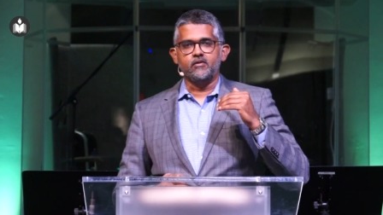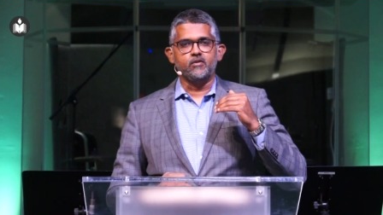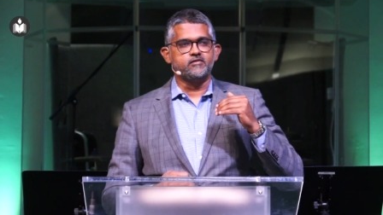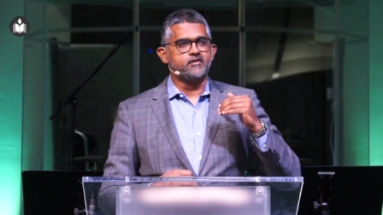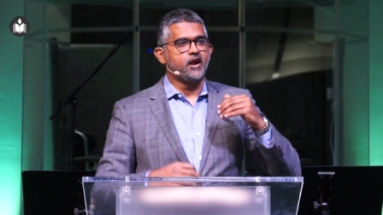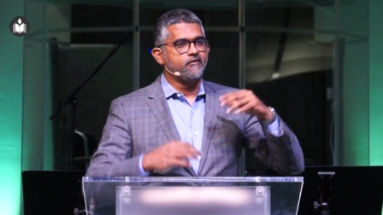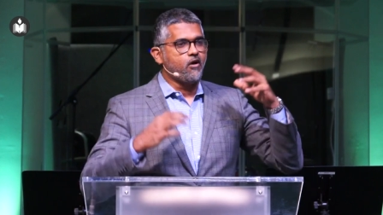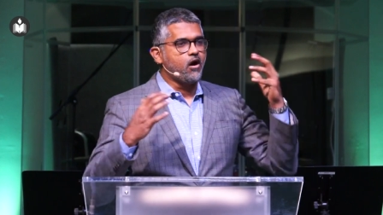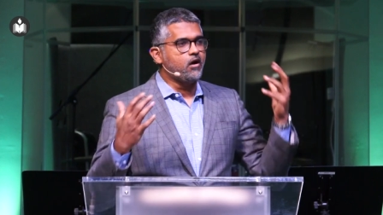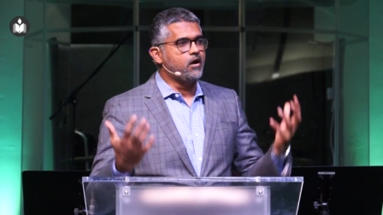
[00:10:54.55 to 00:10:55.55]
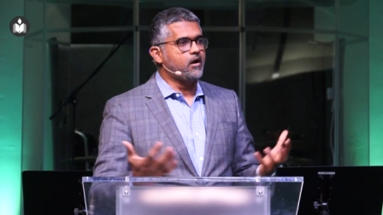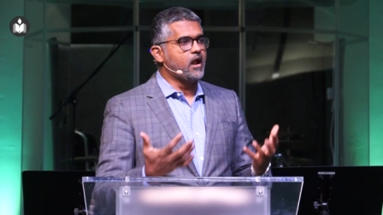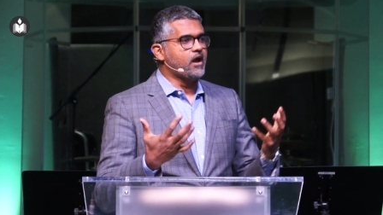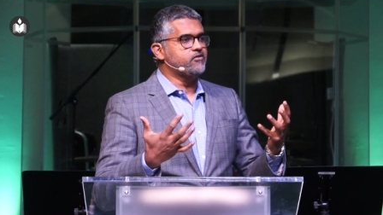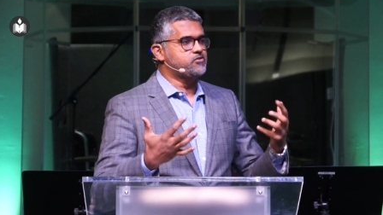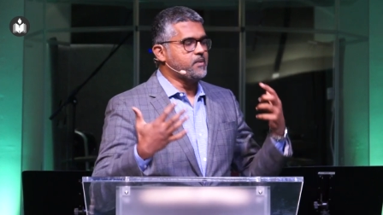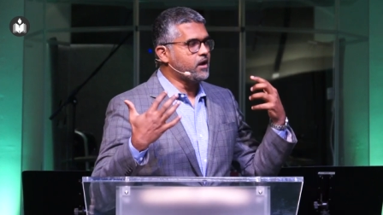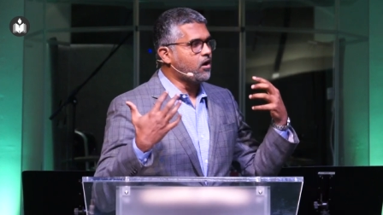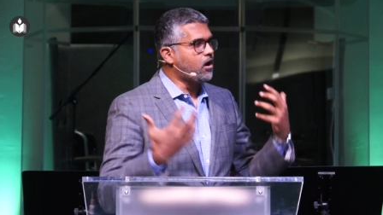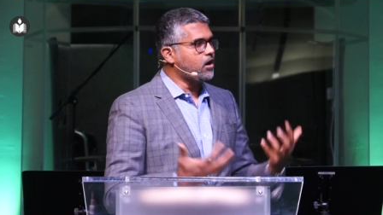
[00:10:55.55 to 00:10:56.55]
And we strive all our lives,
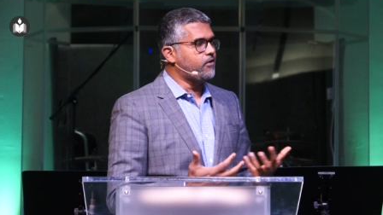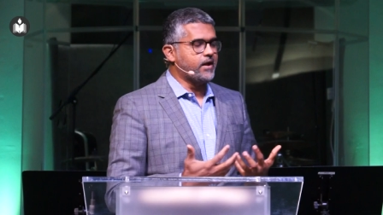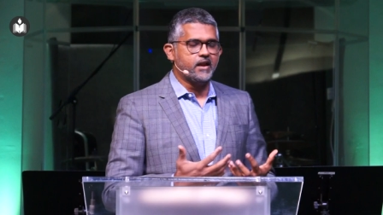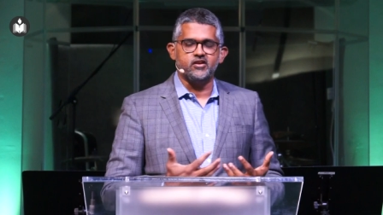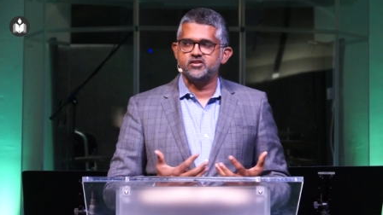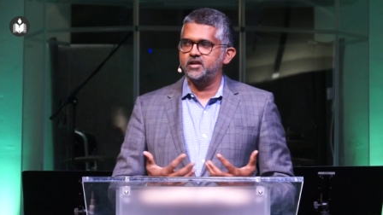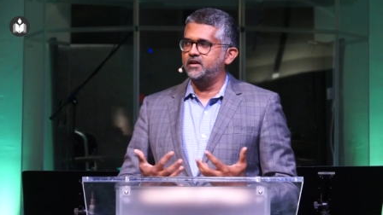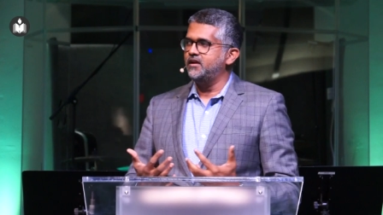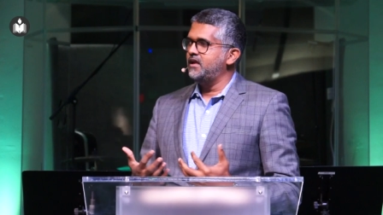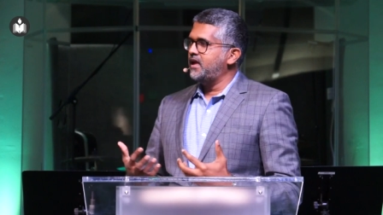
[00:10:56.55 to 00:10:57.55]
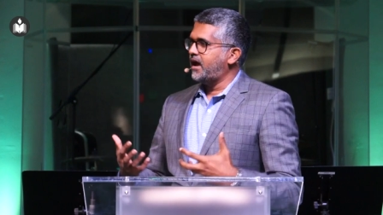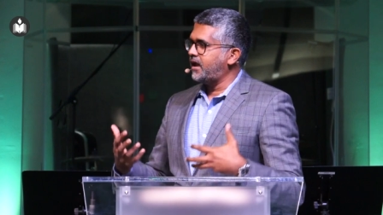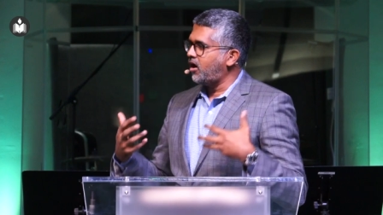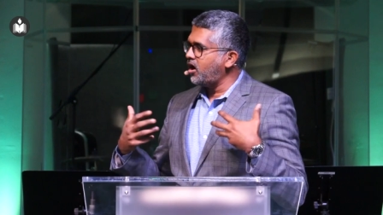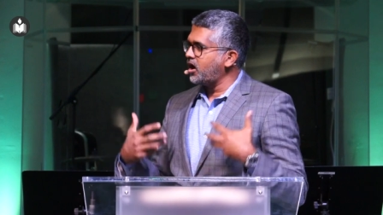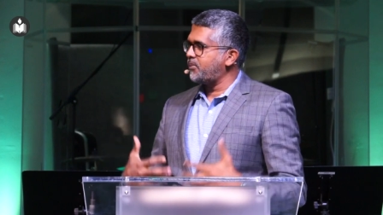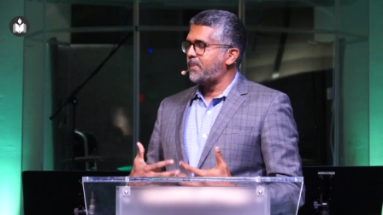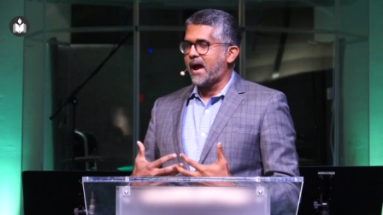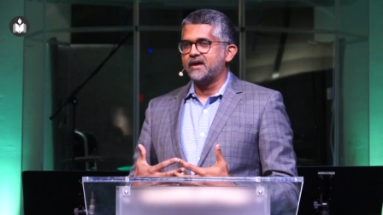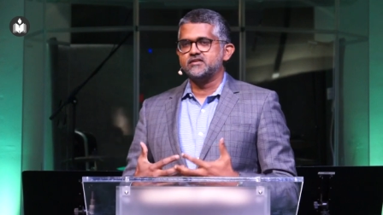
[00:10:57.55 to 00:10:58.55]
spend all our energy and all our
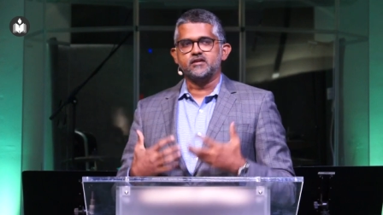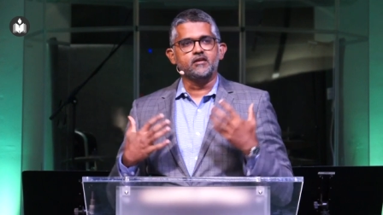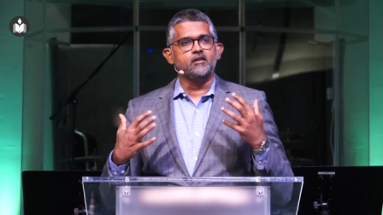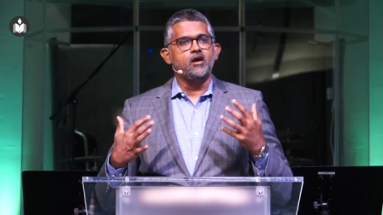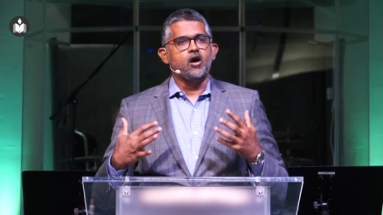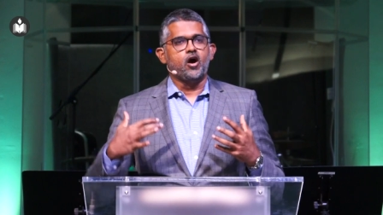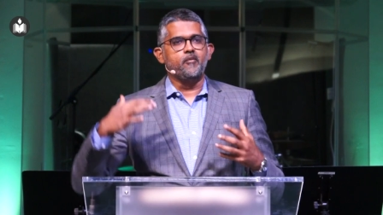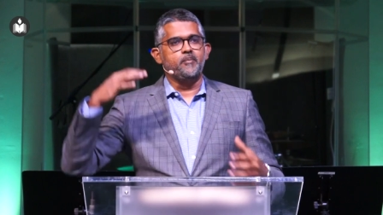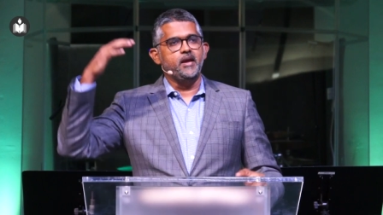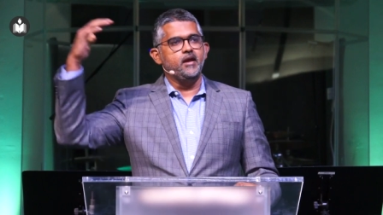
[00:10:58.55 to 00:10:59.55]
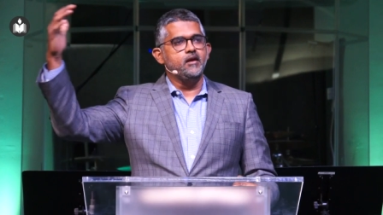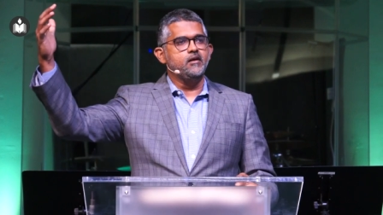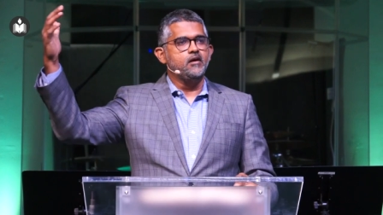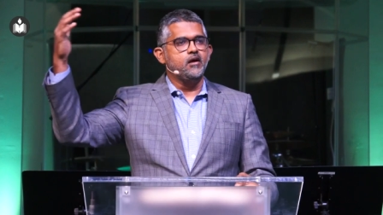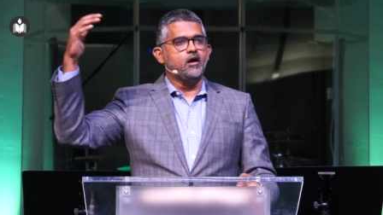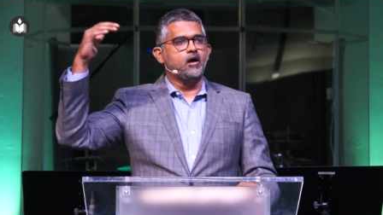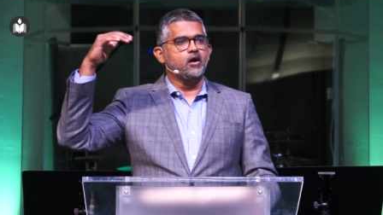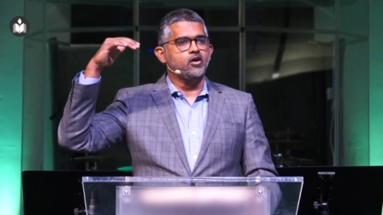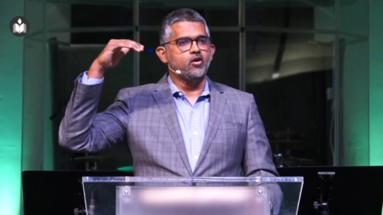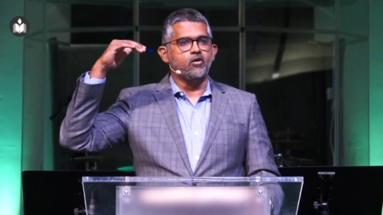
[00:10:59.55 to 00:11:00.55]
passion on being,
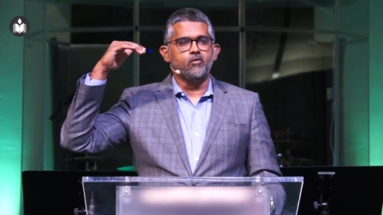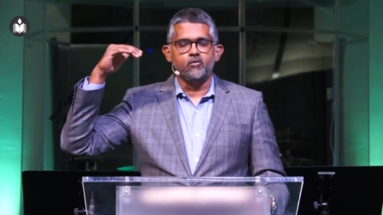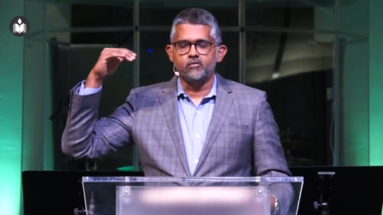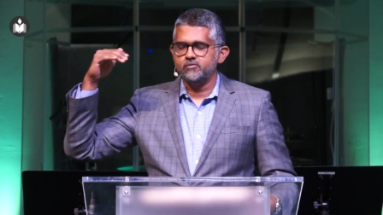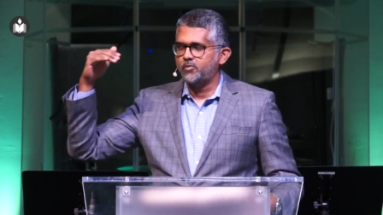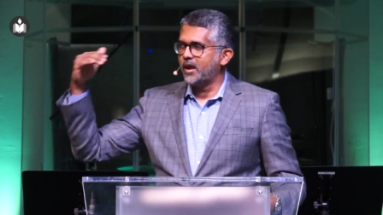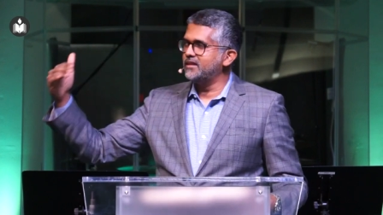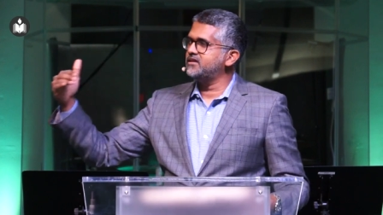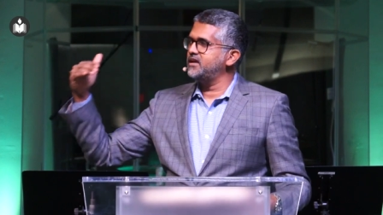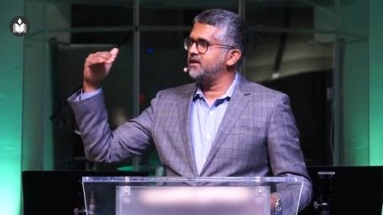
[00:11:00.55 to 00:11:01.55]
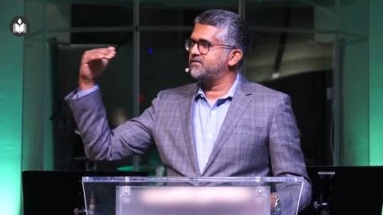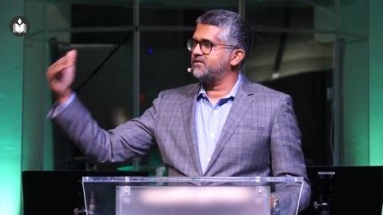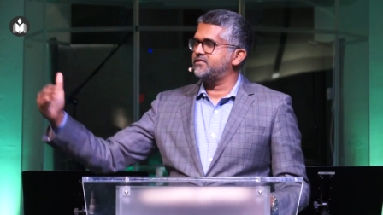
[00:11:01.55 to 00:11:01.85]
uh, you know, wealthy and